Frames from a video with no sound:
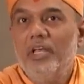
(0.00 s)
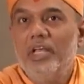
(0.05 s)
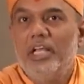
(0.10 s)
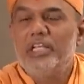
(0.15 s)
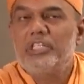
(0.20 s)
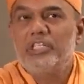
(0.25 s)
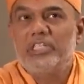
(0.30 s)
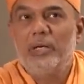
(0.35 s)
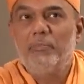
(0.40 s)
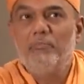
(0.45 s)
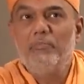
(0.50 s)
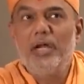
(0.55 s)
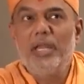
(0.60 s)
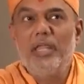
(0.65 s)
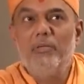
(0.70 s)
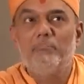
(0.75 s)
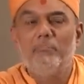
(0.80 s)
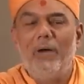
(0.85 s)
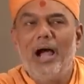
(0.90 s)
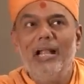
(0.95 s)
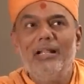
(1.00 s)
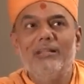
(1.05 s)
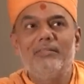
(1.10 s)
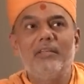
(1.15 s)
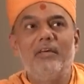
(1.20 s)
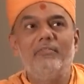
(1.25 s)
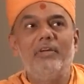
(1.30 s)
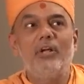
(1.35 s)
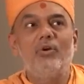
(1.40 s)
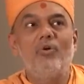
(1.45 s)
Is somebody miles
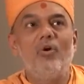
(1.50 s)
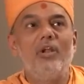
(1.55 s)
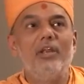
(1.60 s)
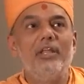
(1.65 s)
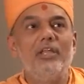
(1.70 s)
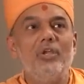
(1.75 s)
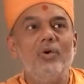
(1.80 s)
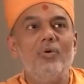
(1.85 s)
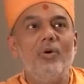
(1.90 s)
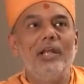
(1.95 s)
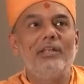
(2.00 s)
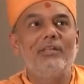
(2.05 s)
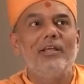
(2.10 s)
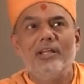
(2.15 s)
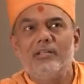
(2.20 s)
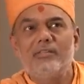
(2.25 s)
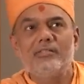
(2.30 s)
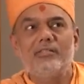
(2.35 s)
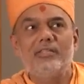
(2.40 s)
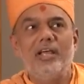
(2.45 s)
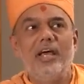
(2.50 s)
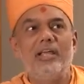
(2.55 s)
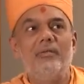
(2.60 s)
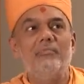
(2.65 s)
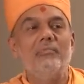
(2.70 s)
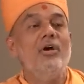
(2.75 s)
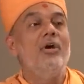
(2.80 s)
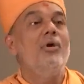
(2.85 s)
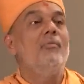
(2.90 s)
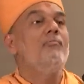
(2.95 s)
away calling you at his
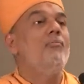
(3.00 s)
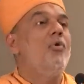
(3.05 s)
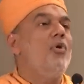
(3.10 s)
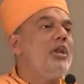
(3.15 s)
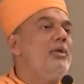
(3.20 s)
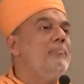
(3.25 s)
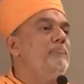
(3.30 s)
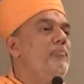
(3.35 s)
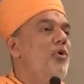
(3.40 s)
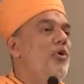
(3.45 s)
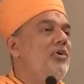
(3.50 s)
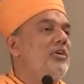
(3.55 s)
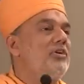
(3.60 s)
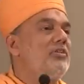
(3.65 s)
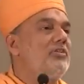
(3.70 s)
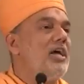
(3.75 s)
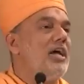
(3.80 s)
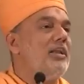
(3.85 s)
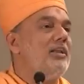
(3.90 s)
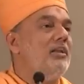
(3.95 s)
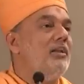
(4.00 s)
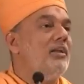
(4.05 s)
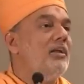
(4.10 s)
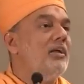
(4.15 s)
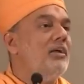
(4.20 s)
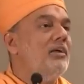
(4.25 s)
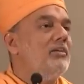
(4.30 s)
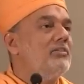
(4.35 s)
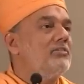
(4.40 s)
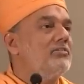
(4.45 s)
time more important than
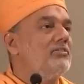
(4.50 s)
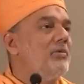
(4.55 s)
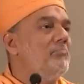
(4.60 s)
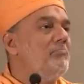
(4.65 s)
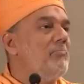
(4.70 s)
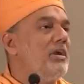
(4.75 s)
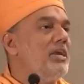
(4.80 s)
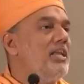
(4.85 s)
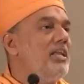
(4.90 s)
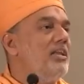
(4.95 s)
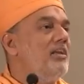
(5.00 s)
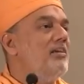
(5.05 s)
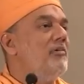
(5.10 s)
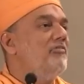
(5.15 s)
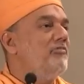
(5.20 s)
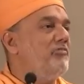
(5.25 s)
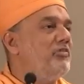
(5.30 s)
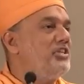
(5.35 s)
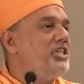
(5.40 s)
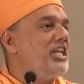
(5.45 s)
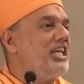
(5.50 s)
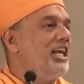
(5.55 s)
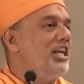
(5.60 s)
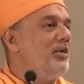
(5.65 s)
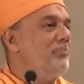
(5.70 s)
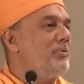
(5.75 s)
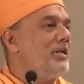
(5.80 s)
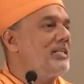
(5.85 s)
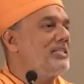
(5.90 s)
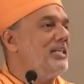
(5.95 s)
somebody
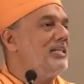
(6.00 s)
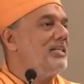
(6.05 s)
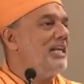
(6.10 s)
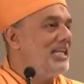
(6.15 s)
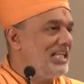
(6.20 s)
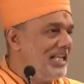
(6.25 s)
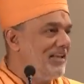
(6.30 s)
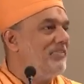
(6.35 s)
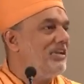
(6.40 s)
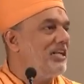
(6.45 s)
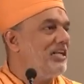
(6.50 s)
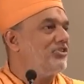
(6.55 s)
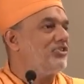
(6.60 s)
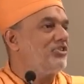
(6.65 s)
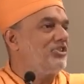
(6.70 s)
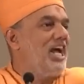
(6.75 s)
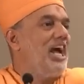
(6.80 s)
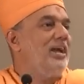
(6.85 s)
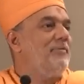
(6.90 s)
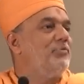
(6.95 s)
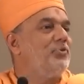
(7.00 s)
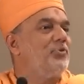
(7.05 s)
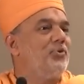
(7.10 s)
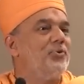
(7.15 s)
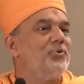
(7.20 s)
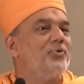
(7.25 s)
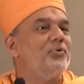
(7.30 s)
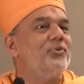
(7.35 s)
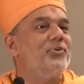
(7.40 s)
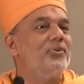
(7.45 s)
physically present and giving his time to
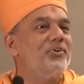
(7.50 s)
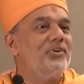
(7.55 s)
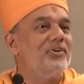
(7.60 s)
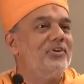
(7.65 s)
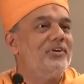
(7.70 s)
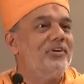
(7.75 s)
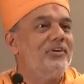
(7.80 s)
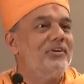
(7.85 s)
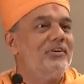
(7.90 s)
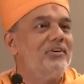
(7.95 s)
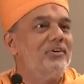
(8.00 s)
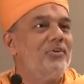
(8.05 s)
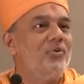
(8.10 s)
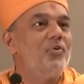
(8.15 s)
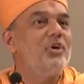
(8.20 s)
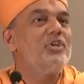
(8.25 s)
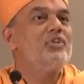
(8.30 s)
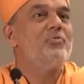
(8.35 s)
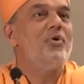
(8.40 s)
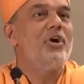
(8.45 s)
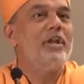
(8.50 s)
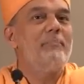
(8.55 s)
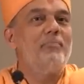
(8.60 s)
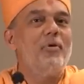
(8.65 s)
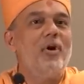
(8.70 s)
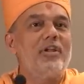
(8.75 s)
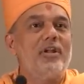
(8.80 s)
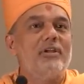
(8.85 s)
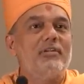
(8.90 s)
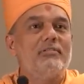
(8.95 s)
you? Who is more
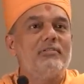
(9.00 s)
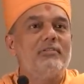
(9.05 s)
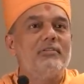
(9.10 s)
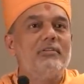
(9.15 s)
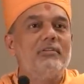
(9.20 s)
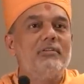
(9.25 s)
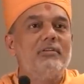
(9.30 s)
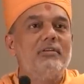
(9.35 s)
important?